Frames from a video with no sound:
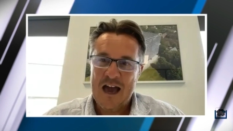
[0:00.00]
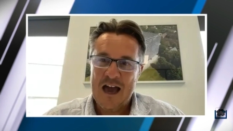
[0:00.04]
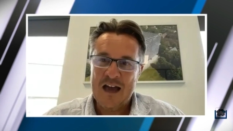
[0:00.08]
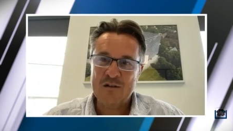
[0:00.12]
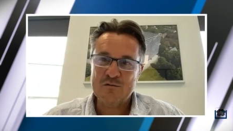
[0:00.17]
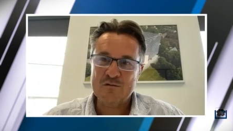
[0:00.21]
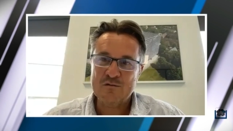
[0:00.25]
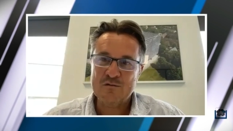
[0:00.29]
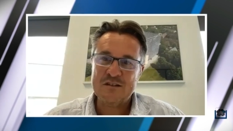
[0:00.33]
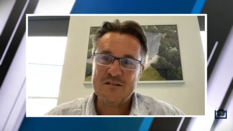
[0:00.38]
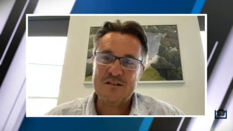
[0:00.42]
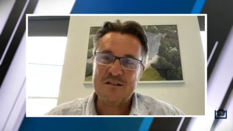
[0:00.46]

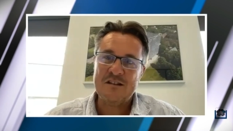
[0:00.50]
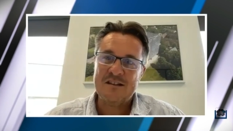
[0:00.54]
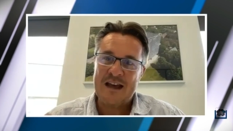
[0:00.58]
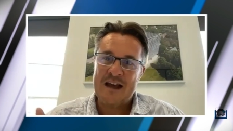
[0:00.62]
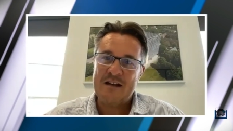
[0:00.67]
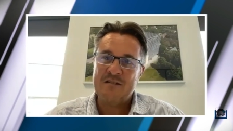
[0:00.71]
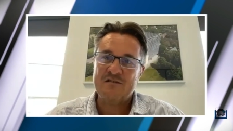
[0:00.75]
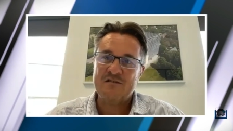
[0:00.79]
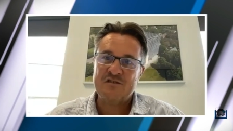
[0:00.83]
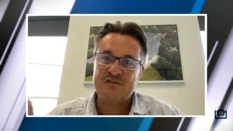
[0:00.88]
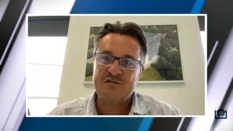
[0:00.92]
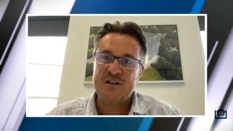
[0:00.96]
And also the
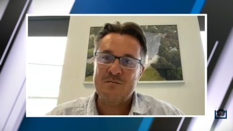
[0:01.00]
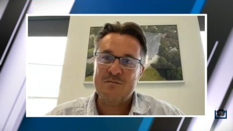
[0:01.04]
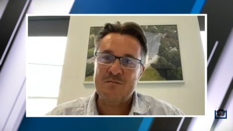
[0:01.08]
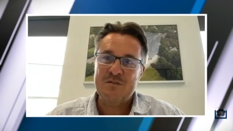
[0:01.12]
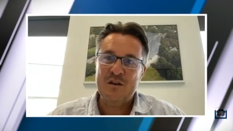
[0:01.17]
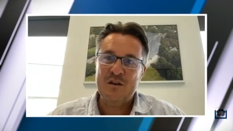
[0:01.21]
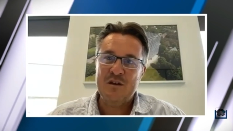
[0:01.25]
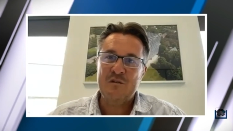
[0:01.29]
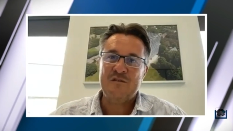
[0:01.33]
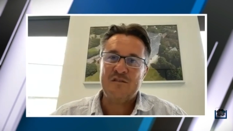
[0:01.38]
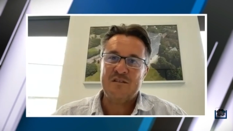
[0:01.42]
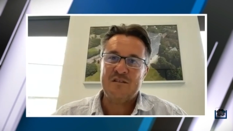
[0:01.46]
downstream
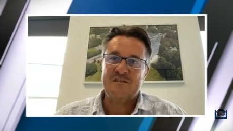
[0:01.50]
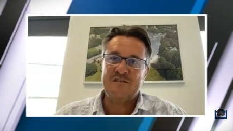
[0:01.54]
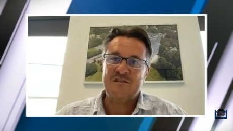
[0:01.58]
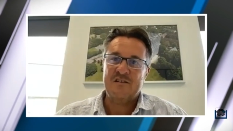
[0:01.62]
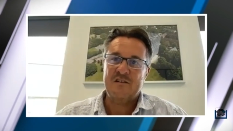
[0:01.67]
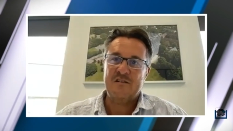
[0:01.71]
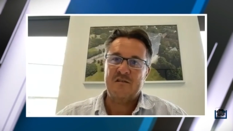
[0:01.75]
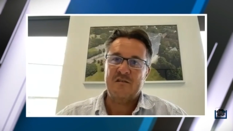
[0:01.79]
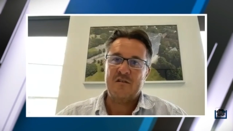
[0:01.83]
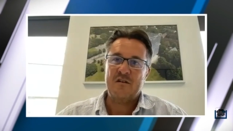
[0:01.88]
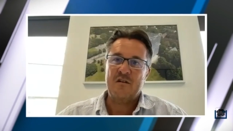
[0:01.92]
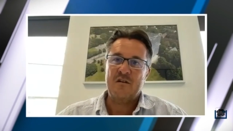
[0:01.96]

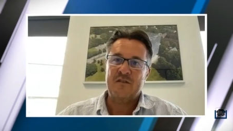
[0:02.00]
usages